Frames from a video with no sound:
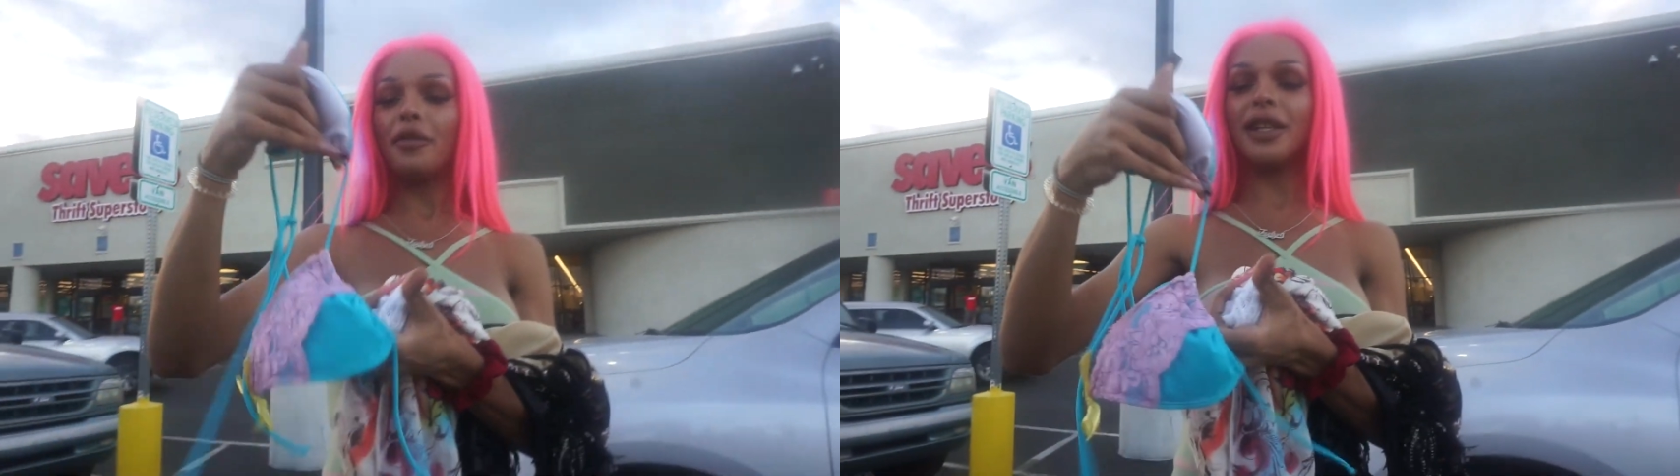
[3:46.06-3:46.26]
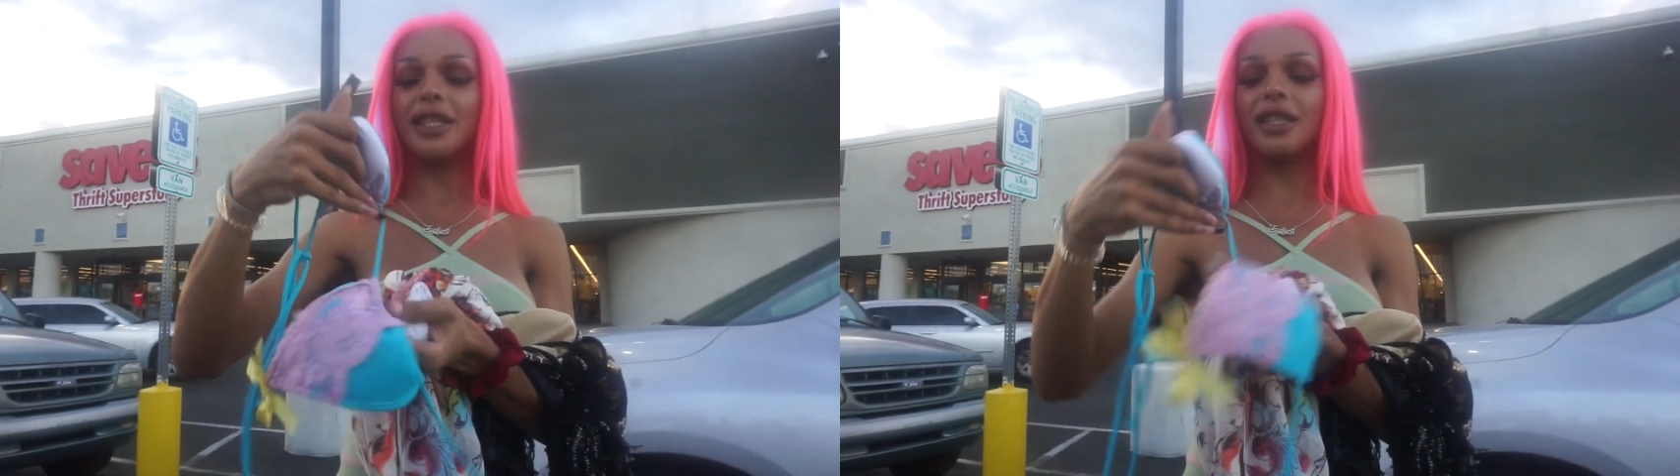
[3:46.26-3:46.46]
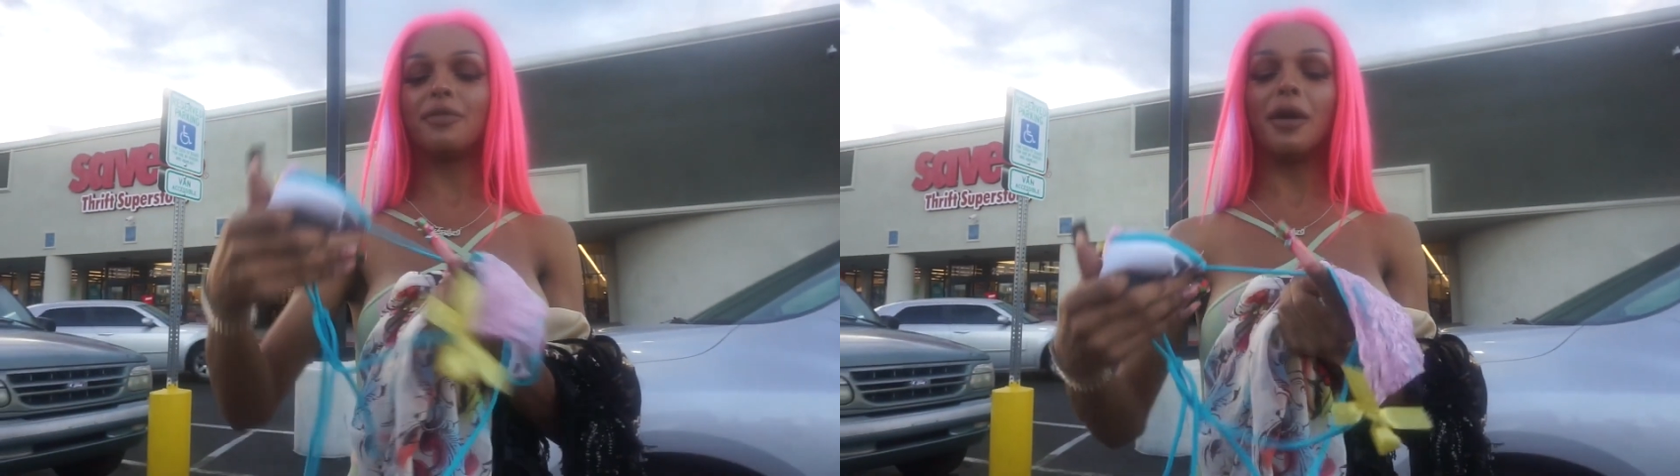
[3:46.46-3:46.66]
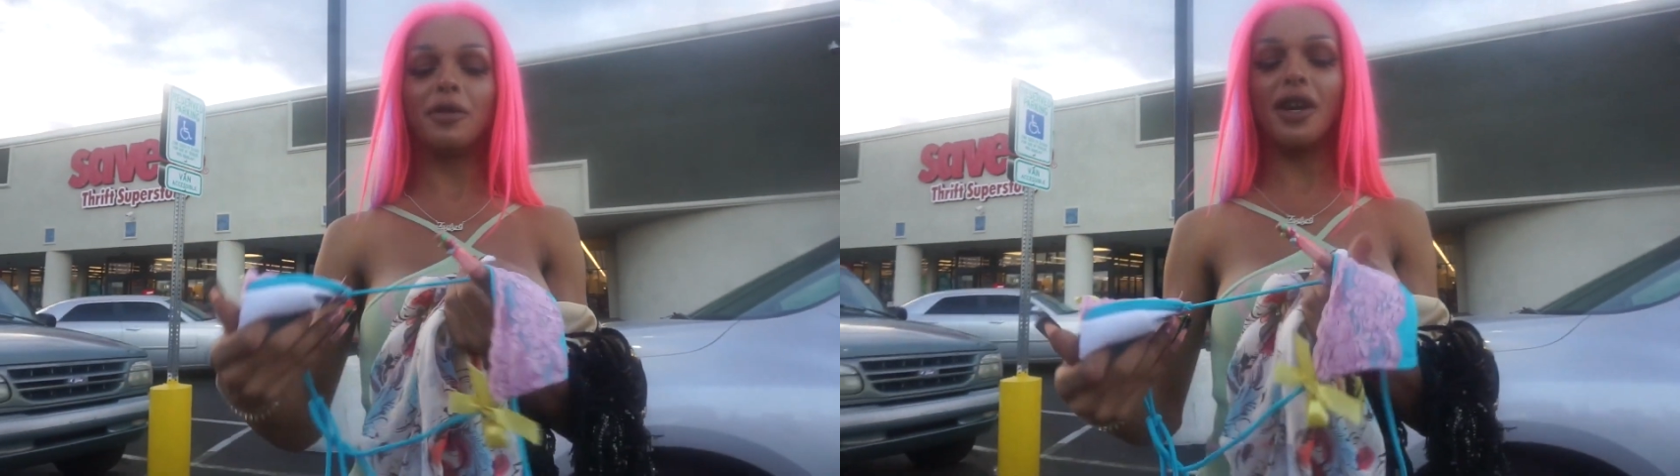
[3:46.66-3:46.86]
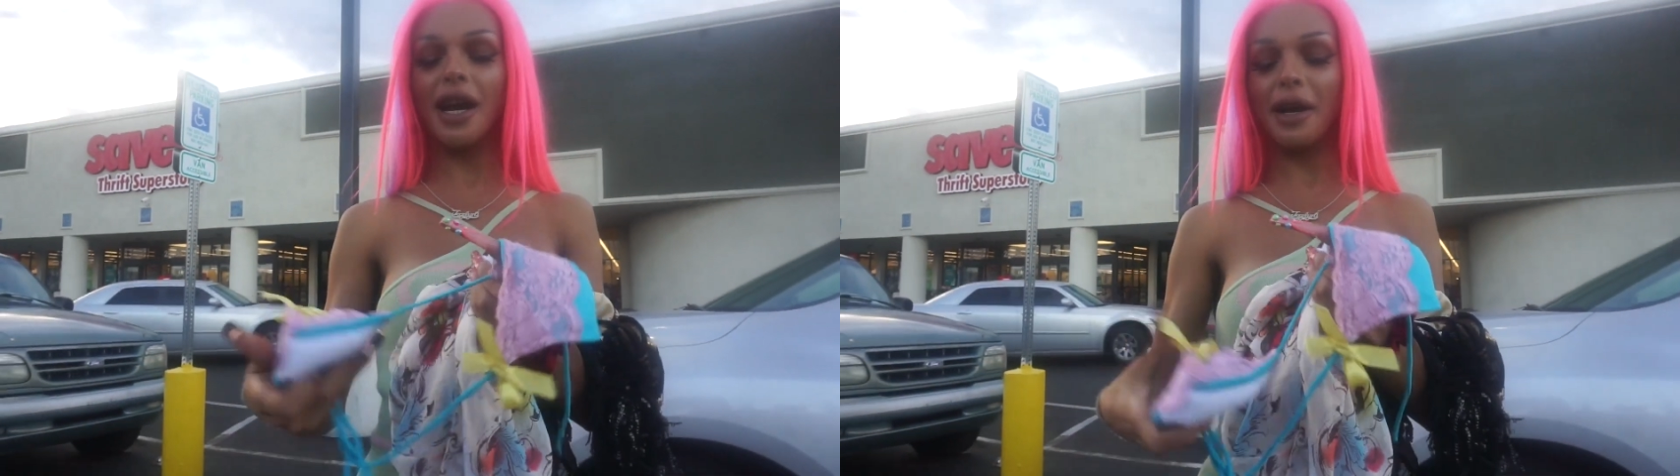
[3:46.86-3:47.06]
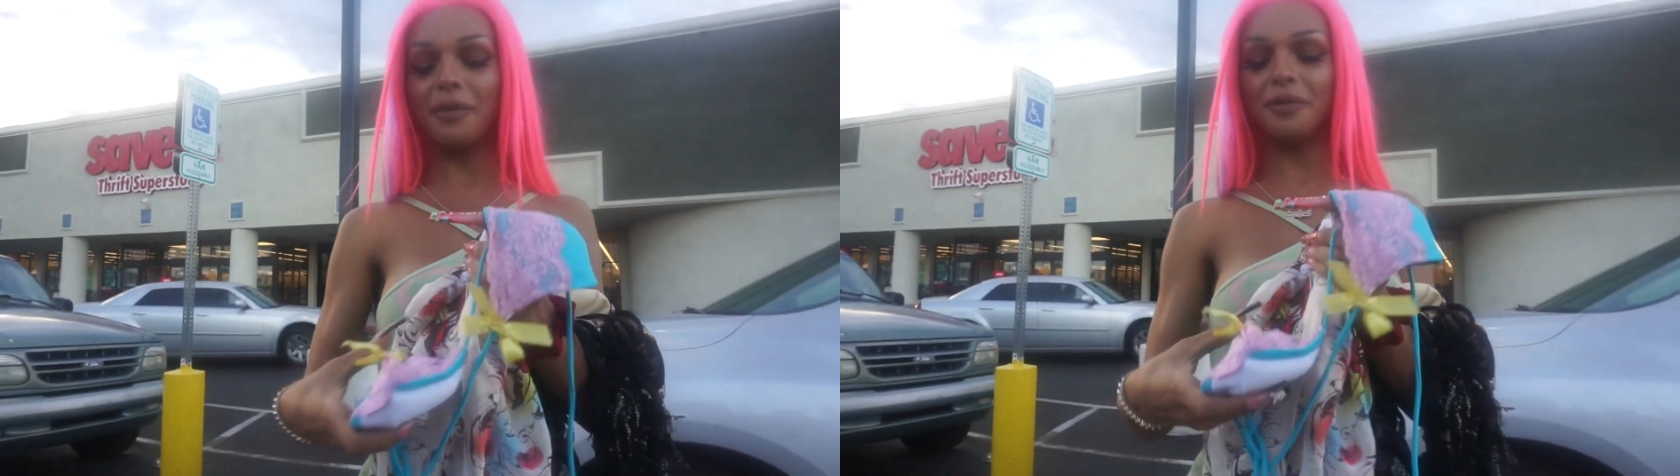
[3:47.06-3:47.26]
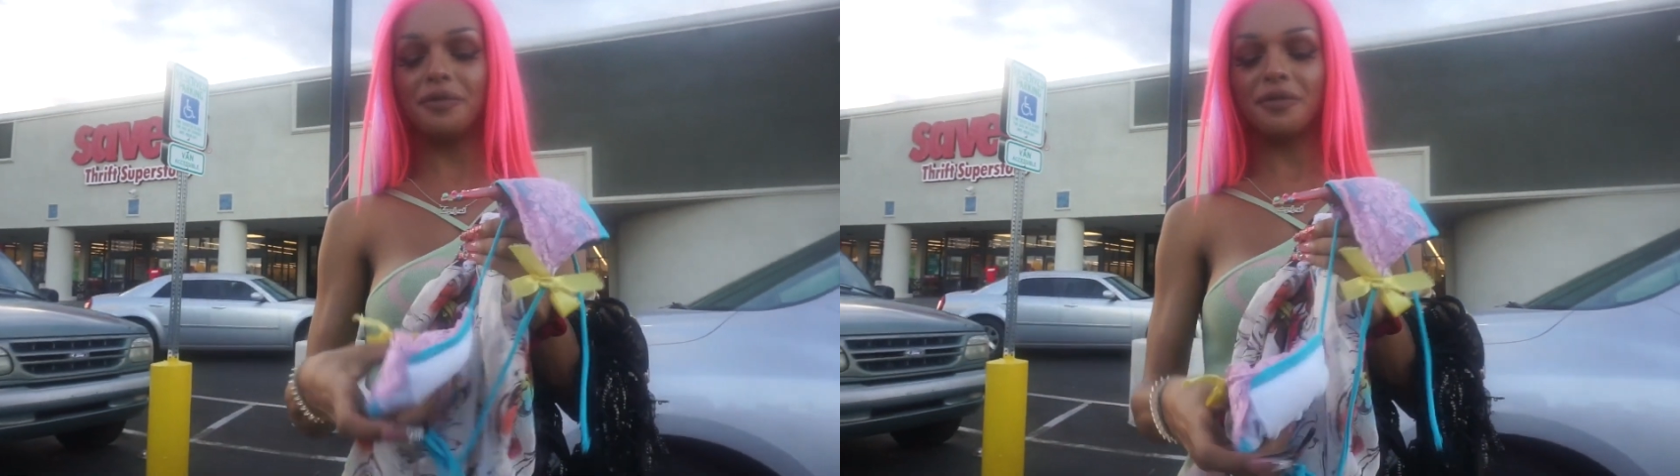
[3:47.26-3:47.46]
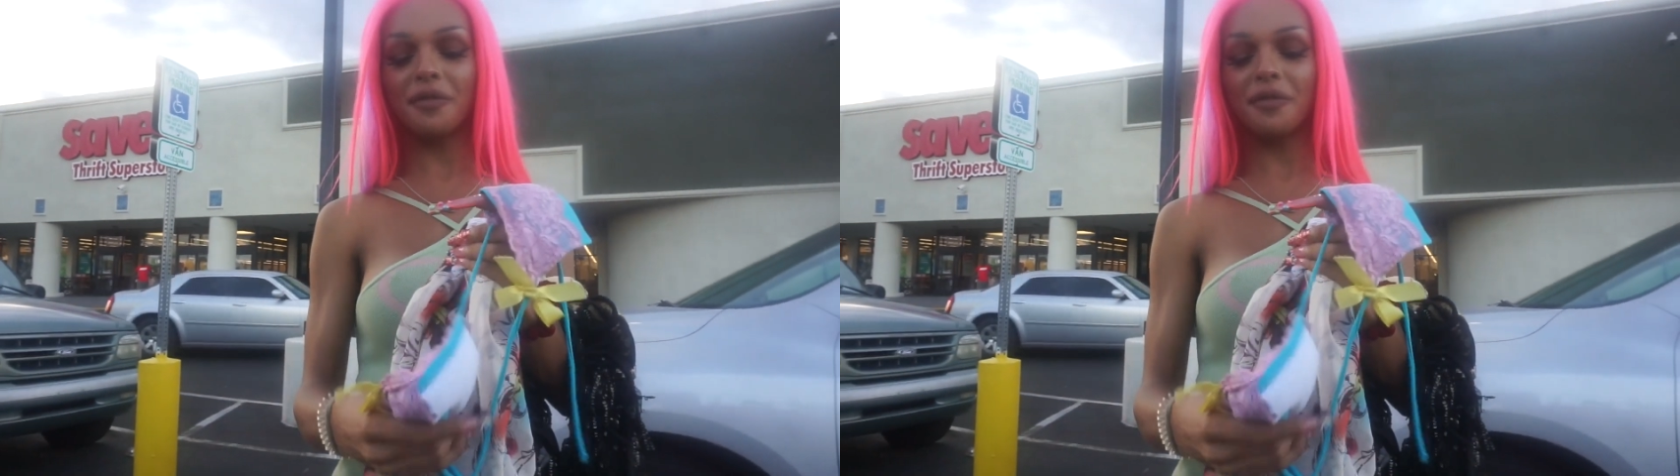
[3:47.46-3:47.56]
princess bubblegum,